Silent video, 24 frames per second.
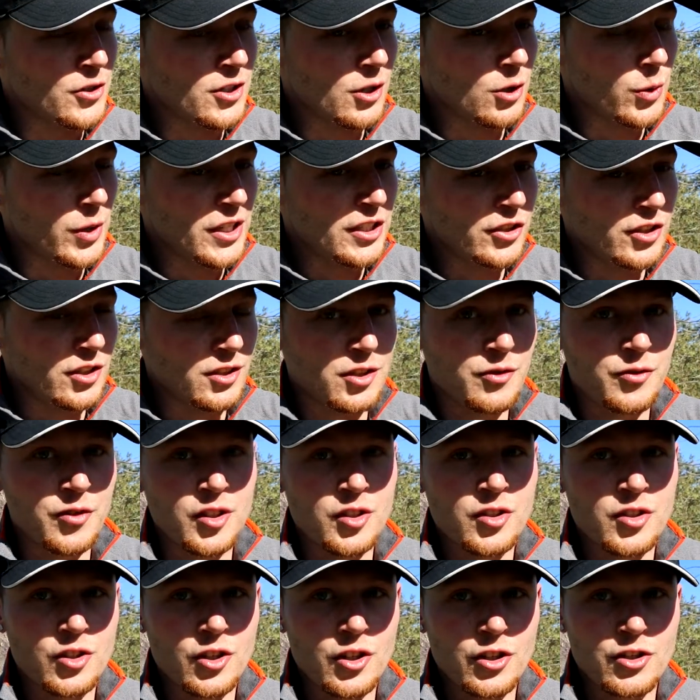are questions for your
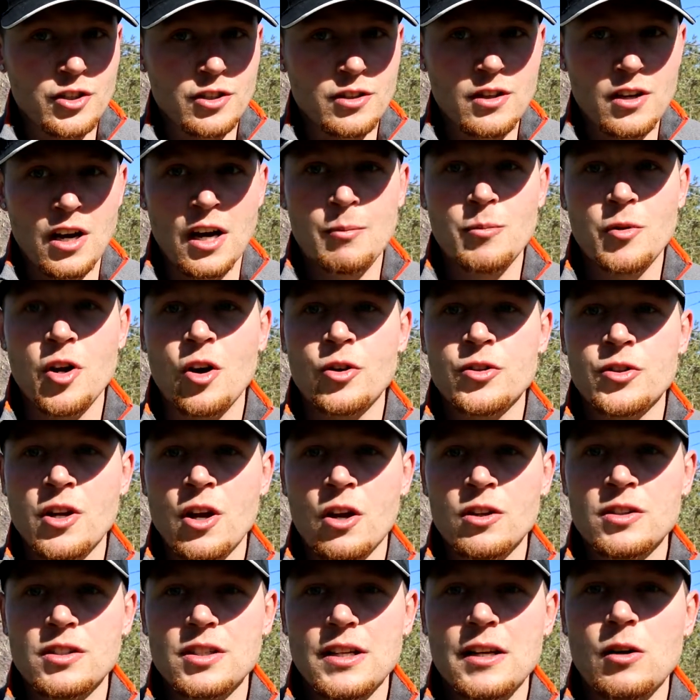surgeon. I'm no
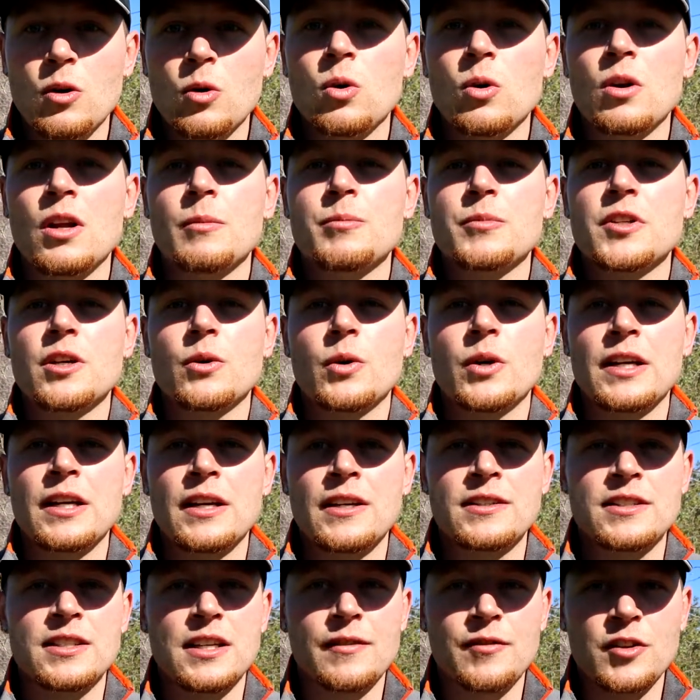doctor. All I'm doing
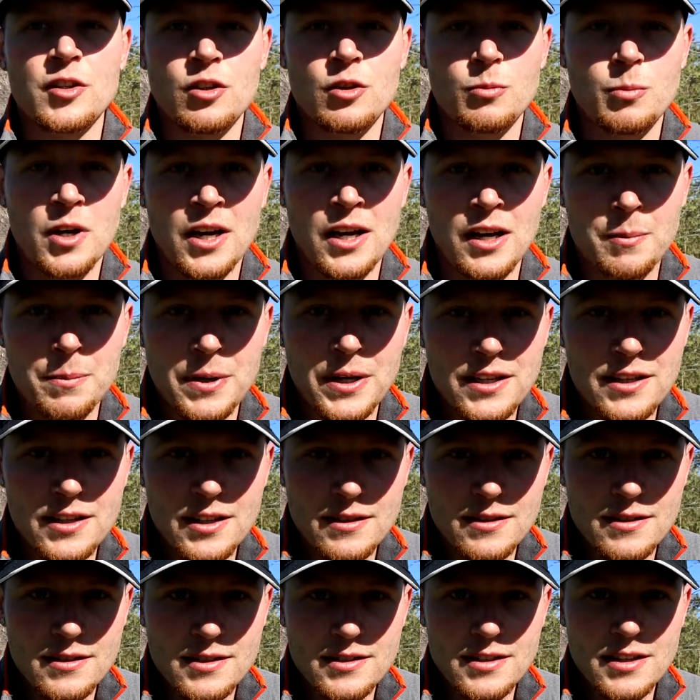is giving you my
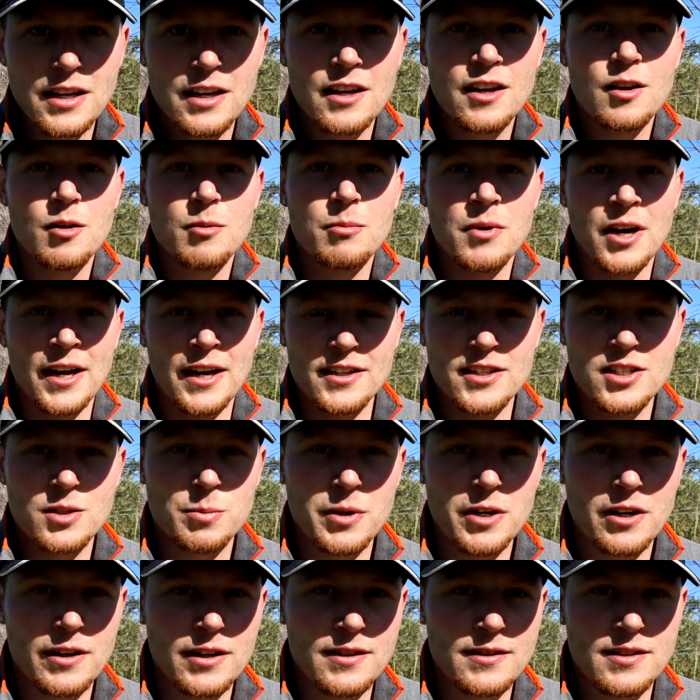opinions, my
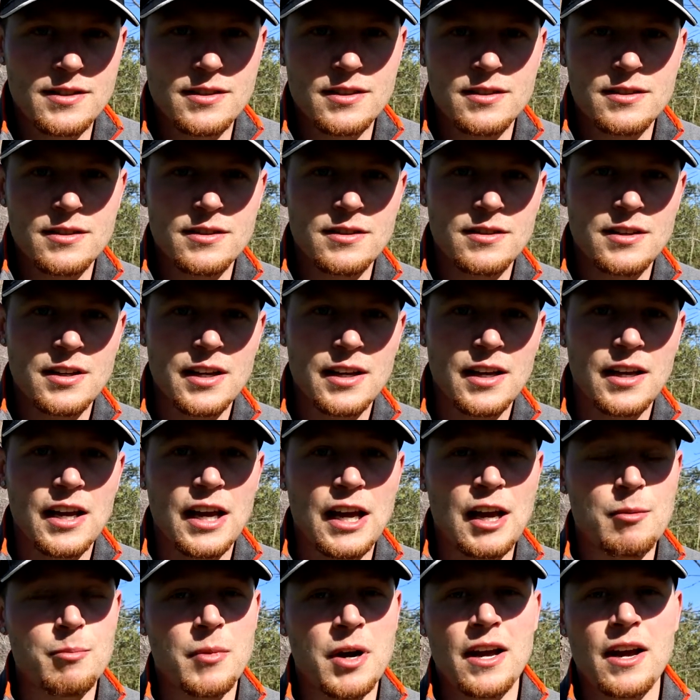experiences,
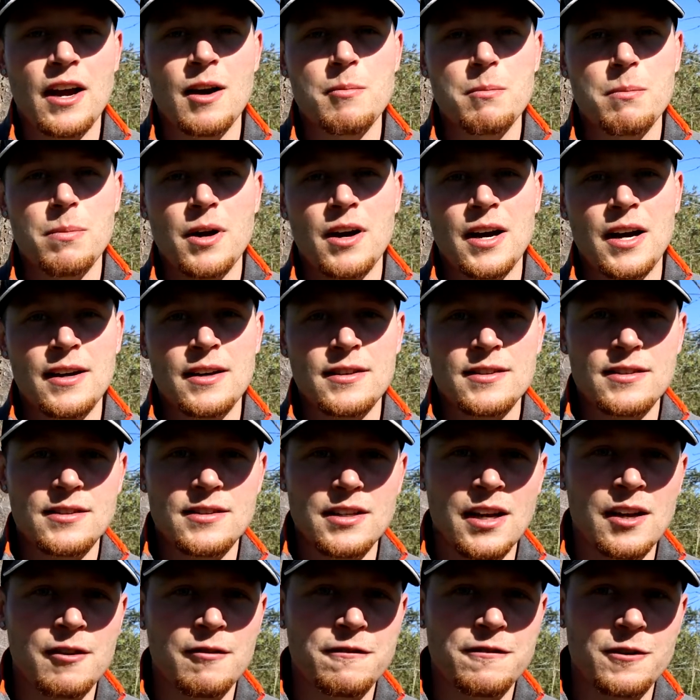and my unbiased,
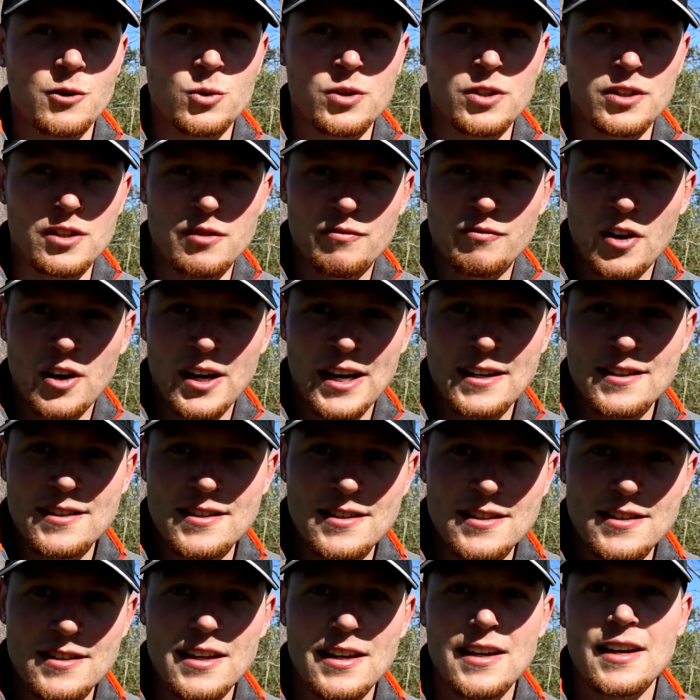unfiltered
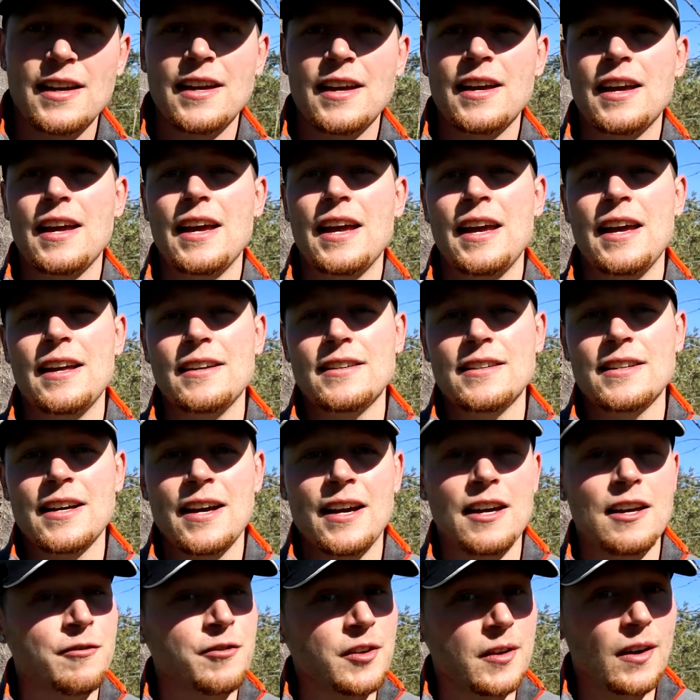advice. And
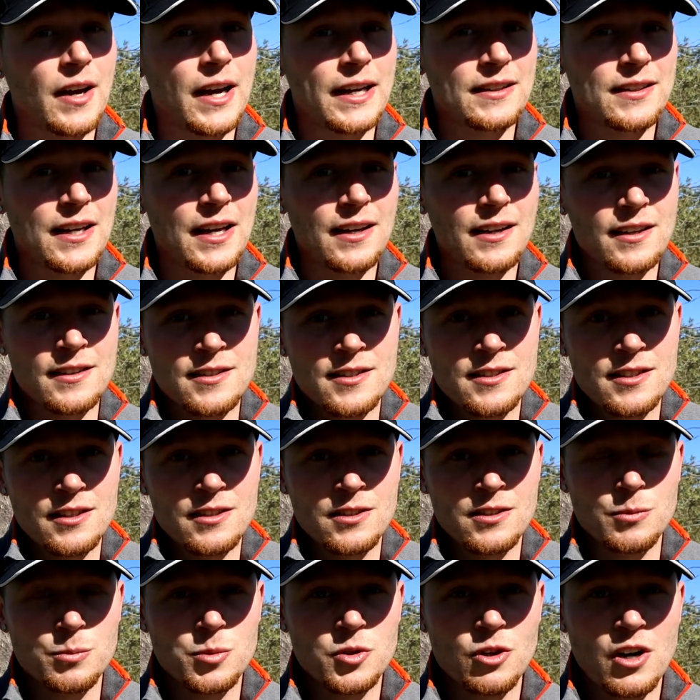uh, if you like that, consider
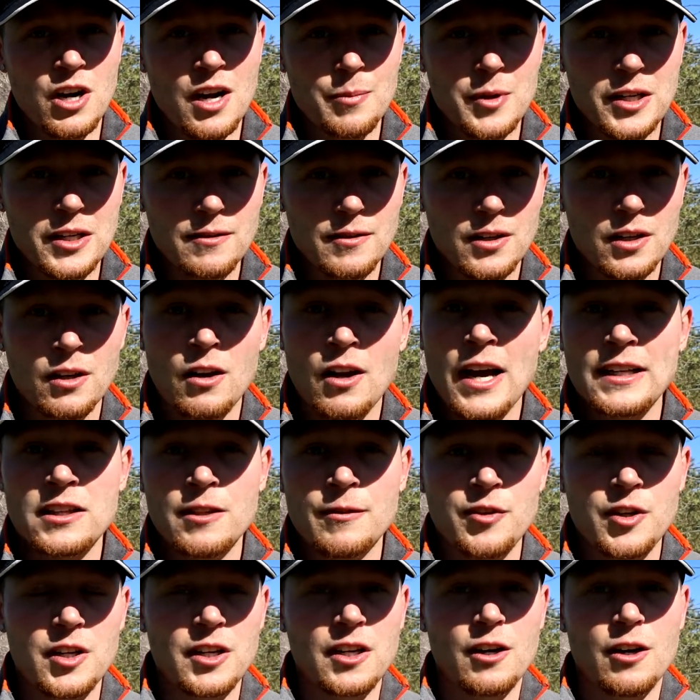subscribing, like the
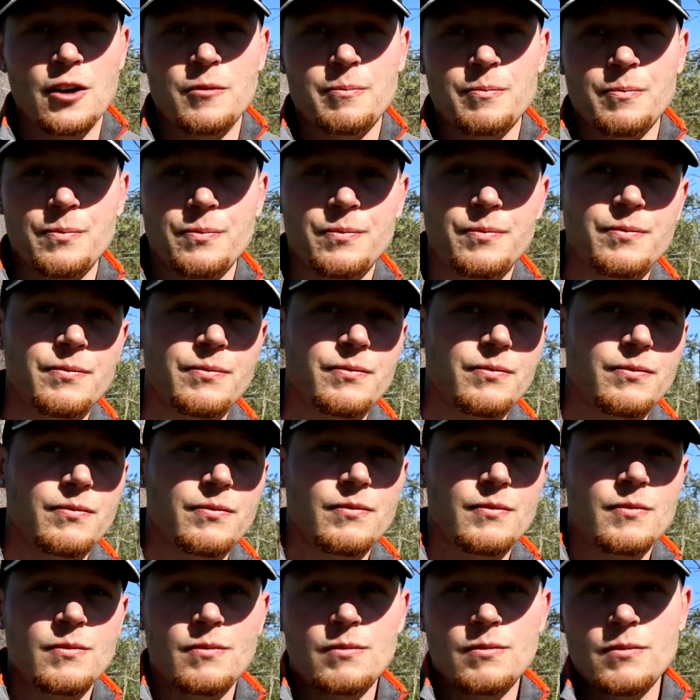video,
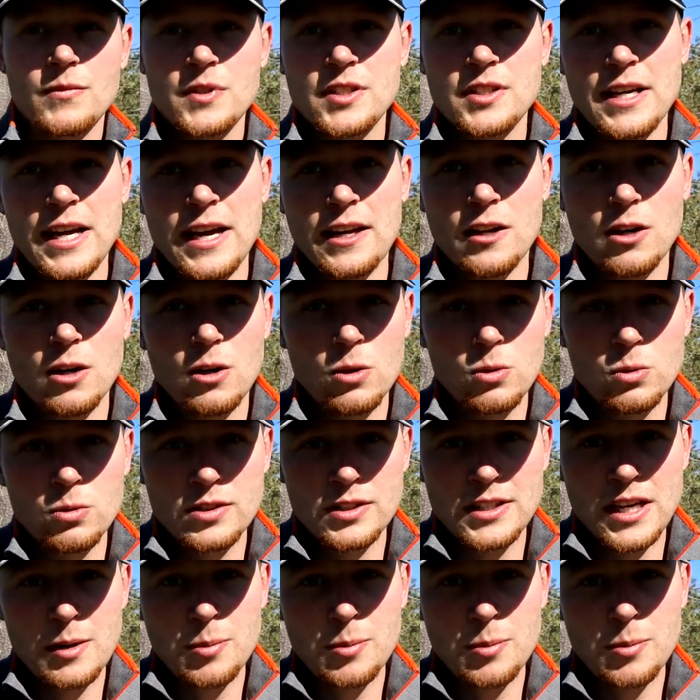stay cool, stay